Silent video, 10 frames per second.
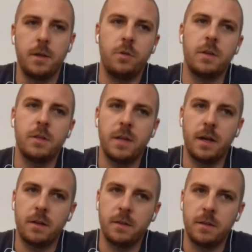You can
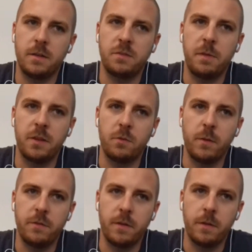tell this by the
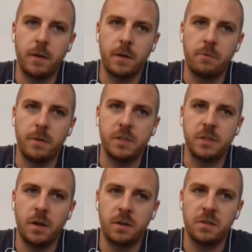way
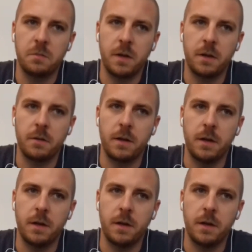Reggie talks about